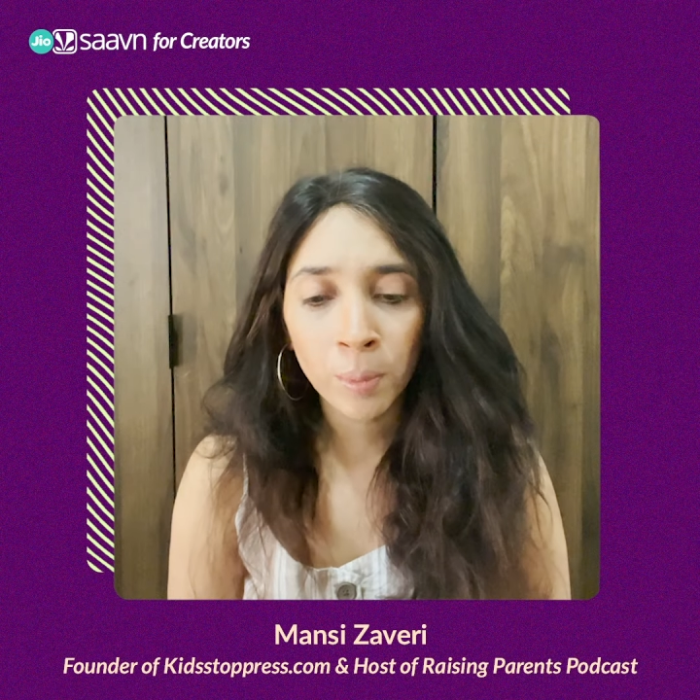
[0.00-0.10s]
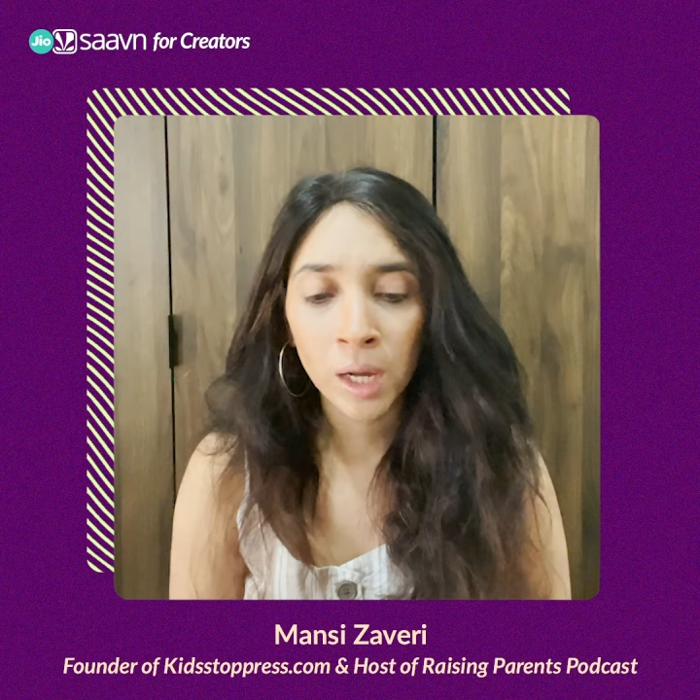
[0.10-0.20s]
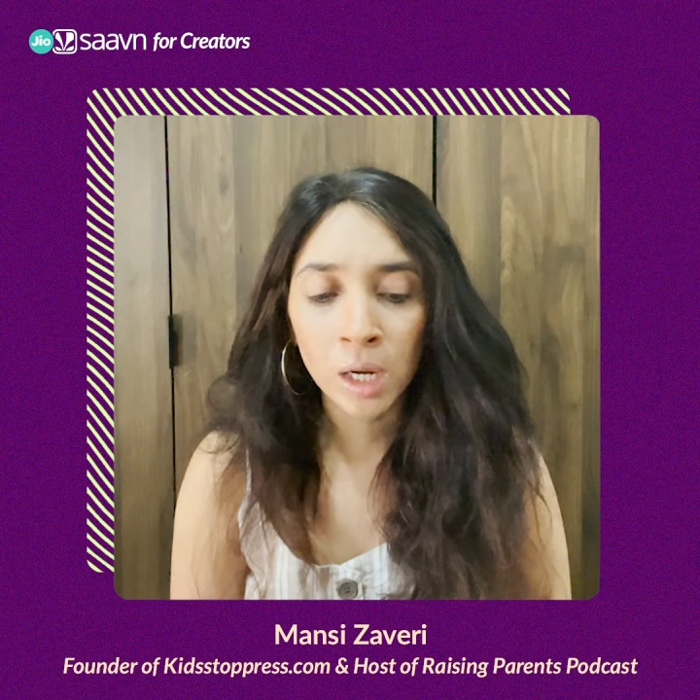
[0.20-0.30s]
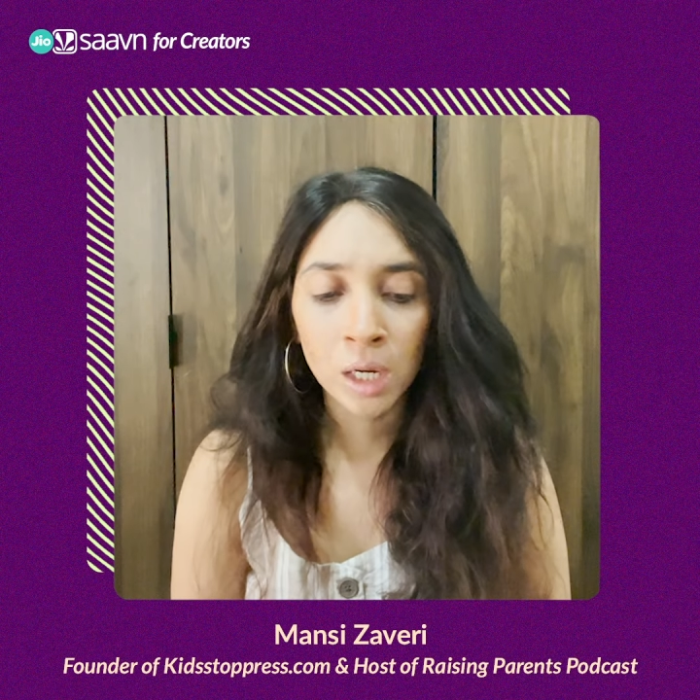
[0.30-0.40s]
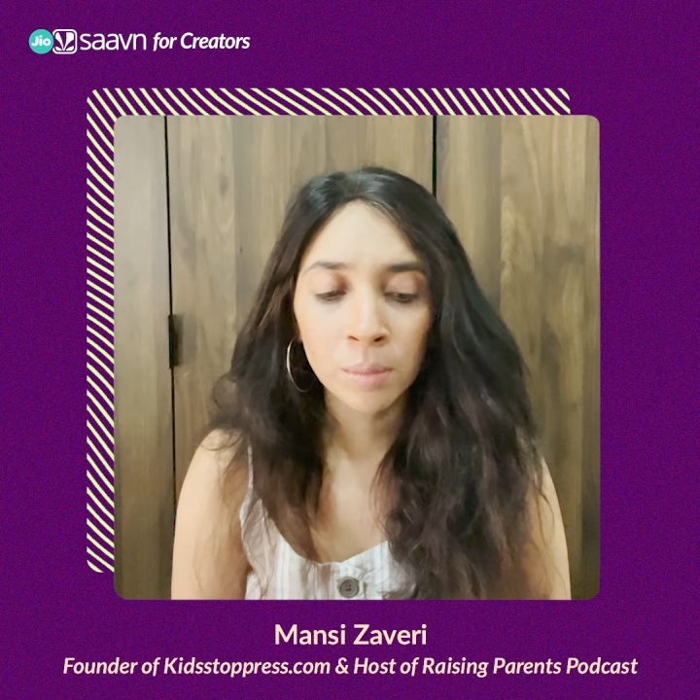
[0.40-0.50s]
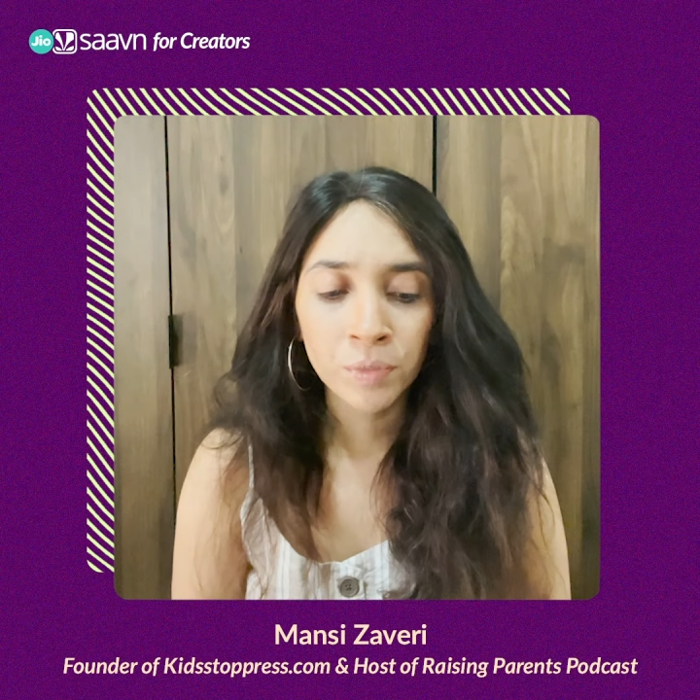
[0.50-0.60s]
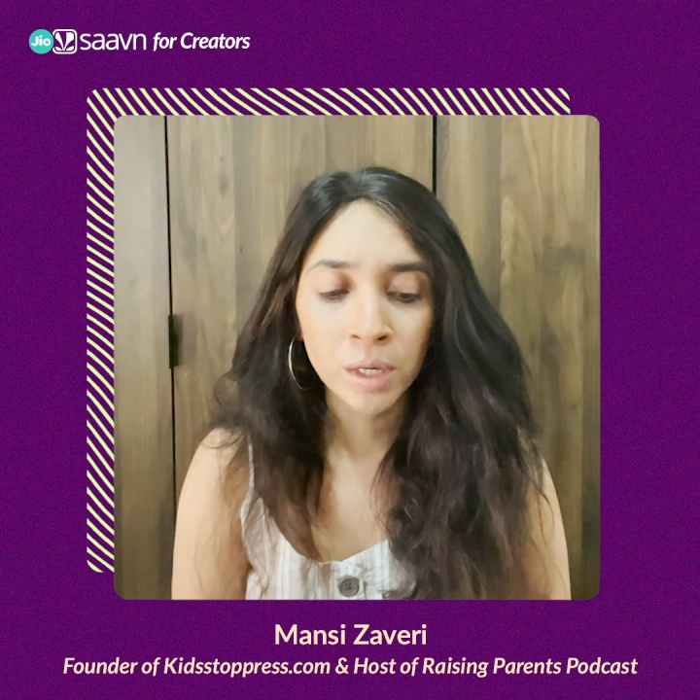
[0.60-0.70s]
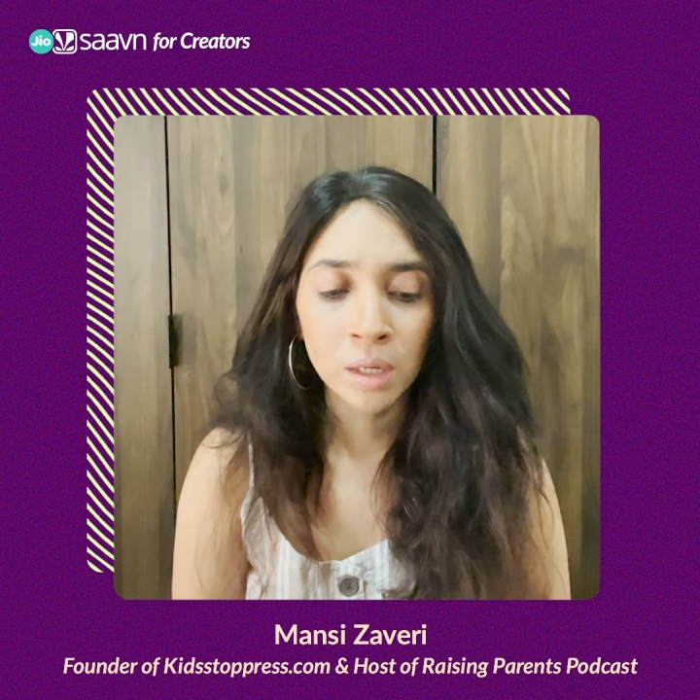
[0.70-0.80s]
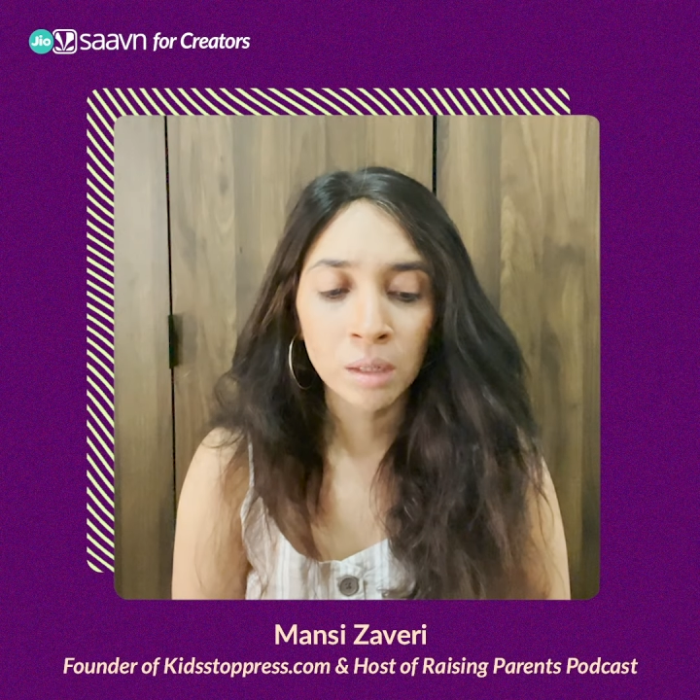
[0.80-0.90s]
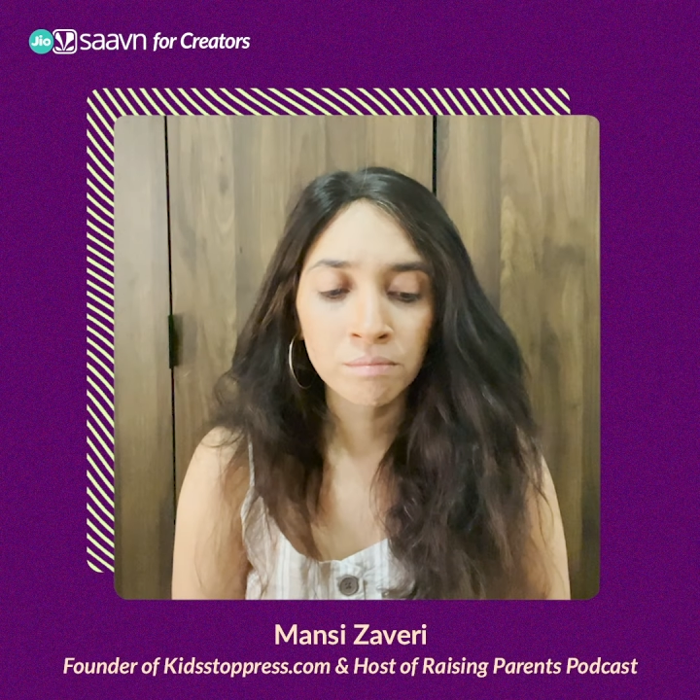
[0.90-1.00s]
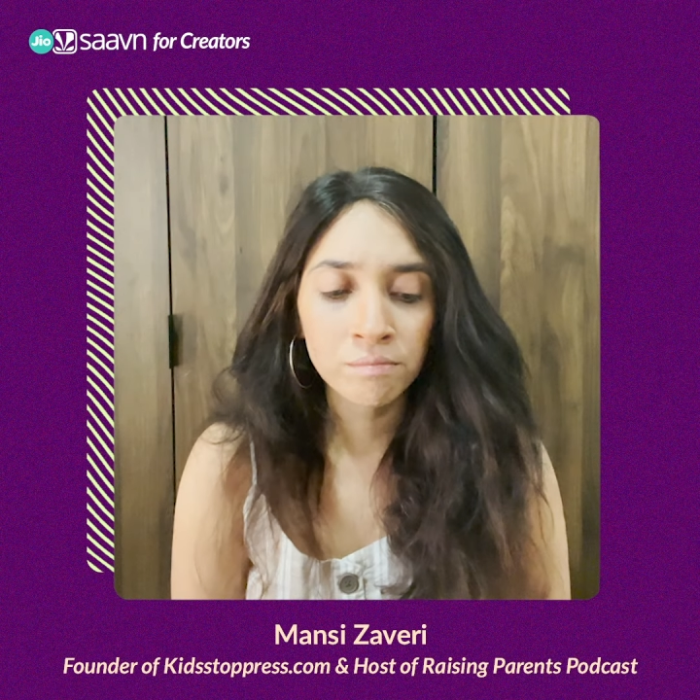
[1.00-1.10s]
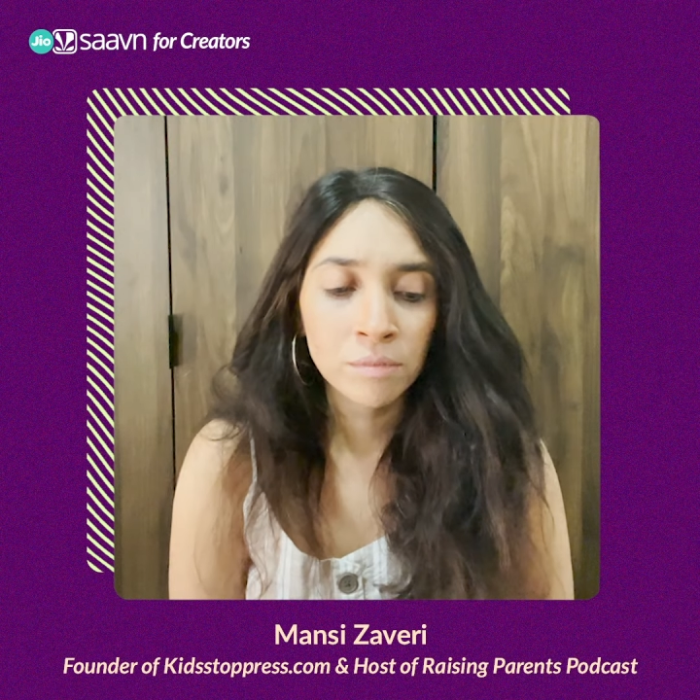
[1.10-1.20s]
um, uh,